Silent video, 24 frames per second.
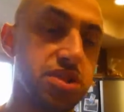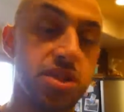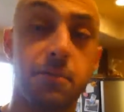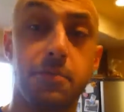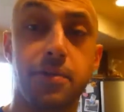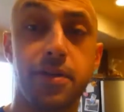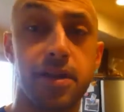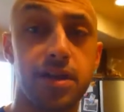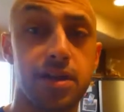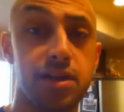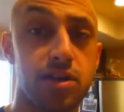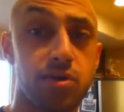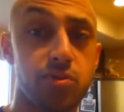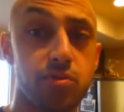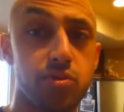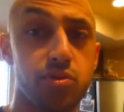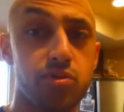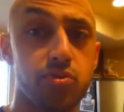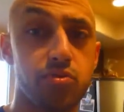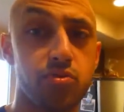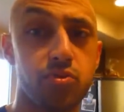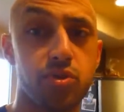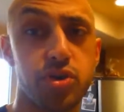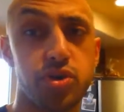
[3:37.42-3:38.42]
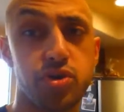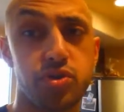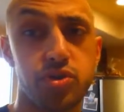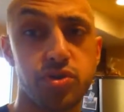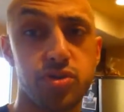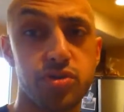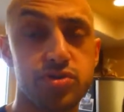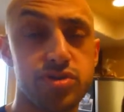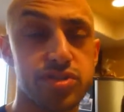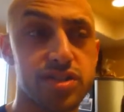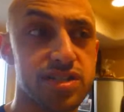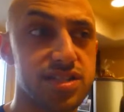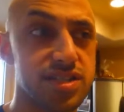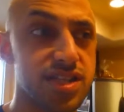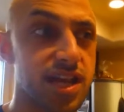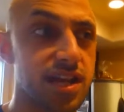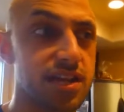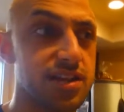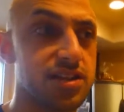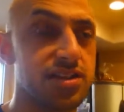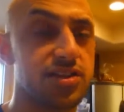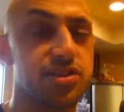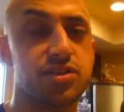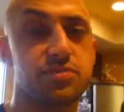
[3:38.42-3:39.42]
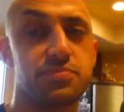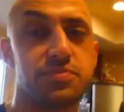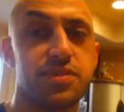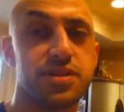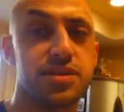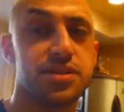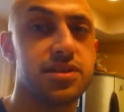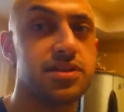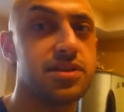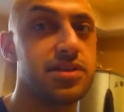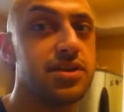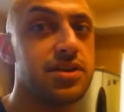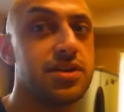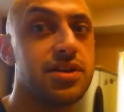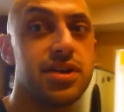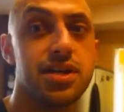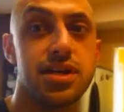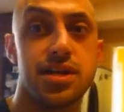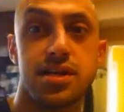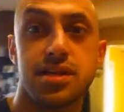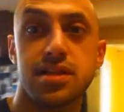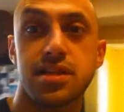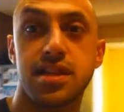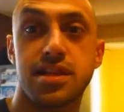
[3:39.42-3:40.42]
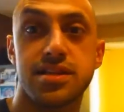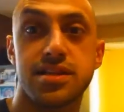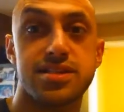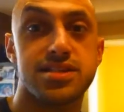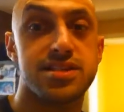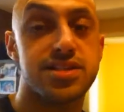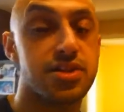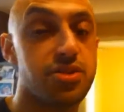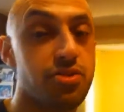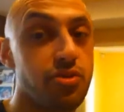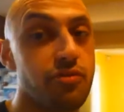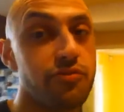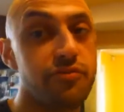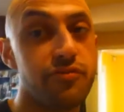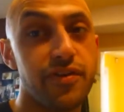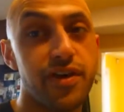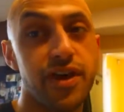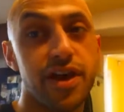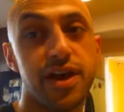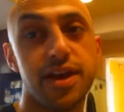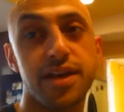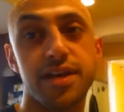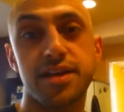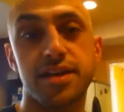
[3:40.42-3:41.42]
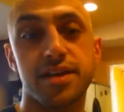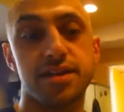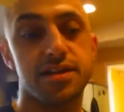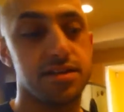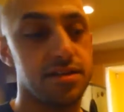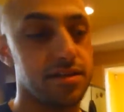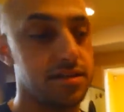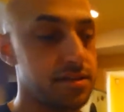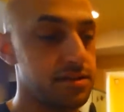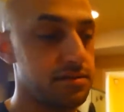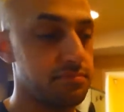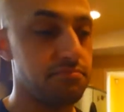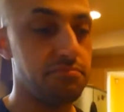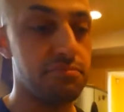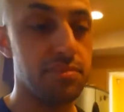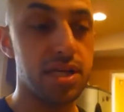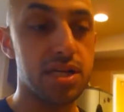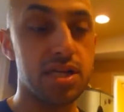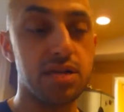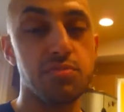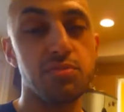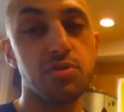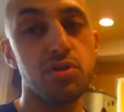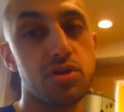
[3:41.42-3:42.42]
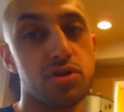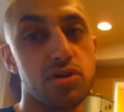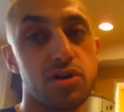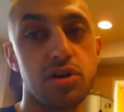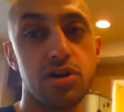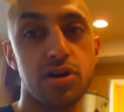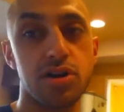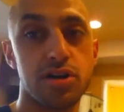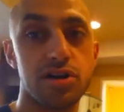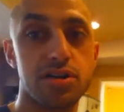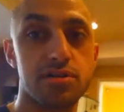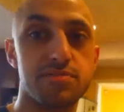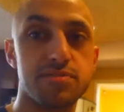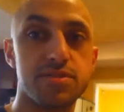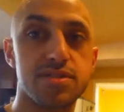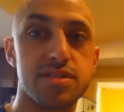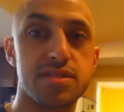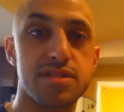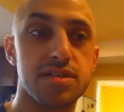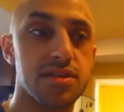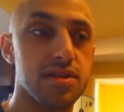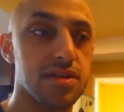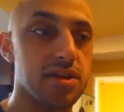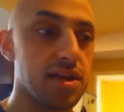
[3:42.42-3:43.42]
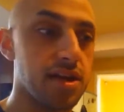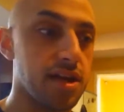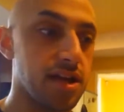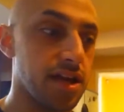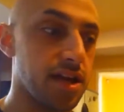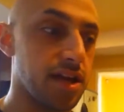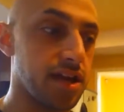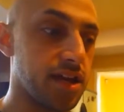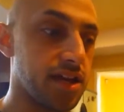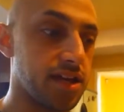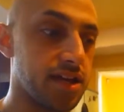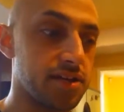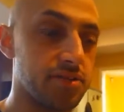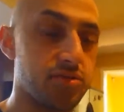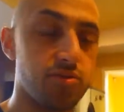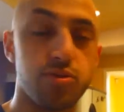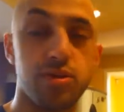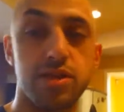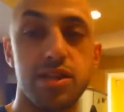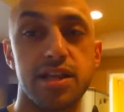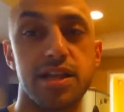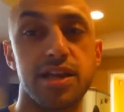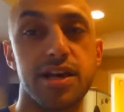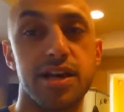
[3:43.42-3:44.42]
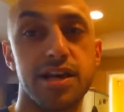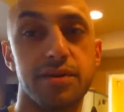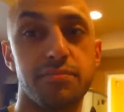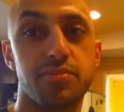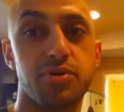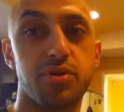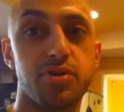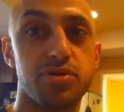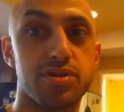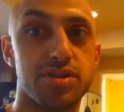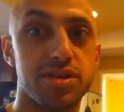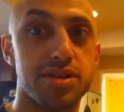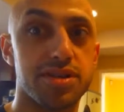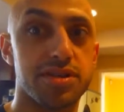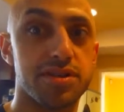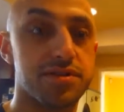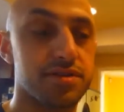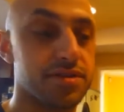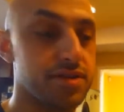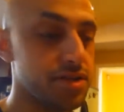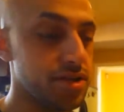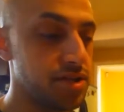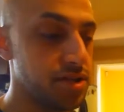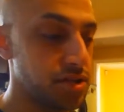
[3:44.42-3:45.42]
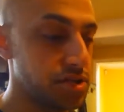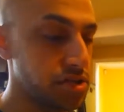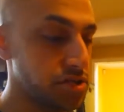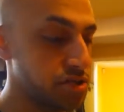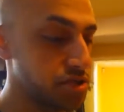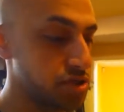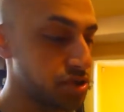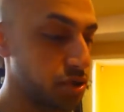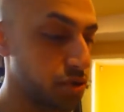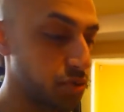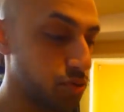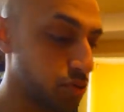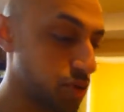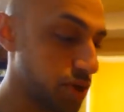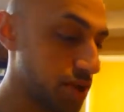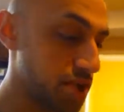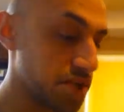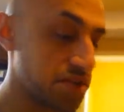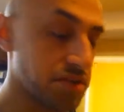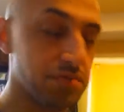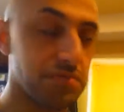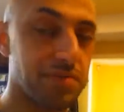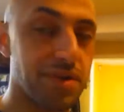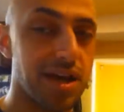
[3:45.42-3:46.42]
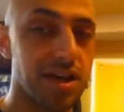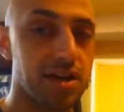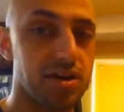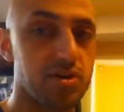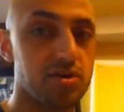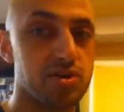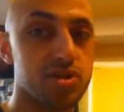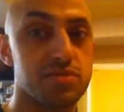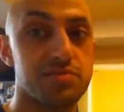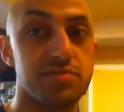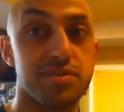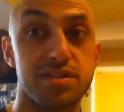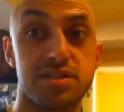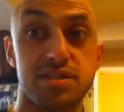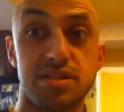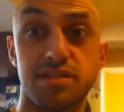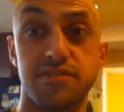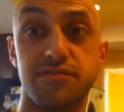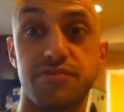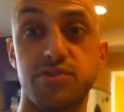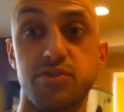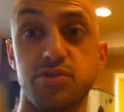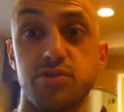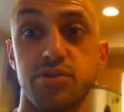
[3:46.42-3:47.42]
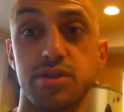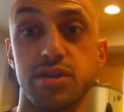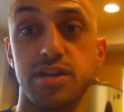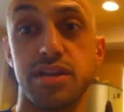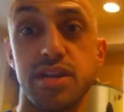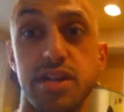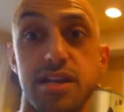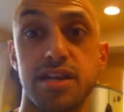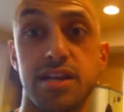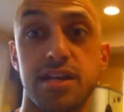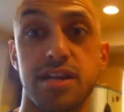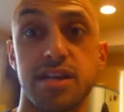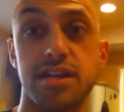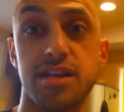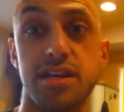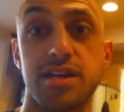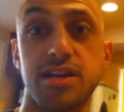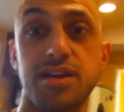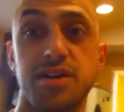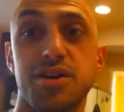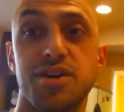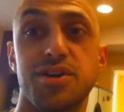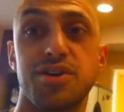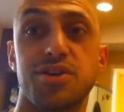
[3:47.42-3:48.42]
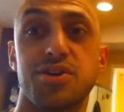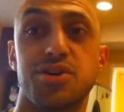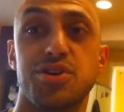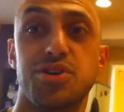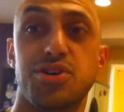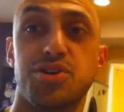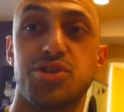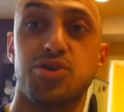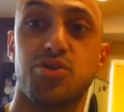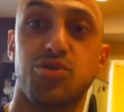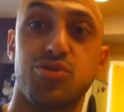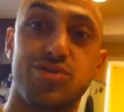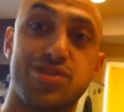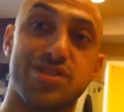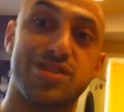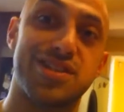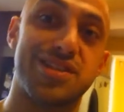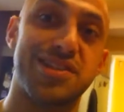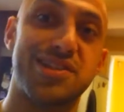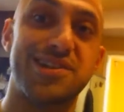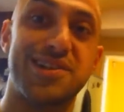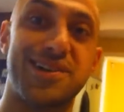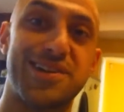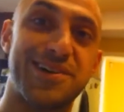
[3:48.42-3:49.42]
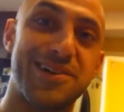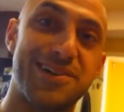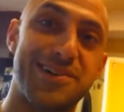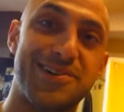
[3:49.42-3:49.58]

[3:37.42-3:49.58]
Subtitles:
Depending on what you use exactly, it could be like zero fat, minimal carbs, and really high protein. So really good macro, especially if you are getting towards the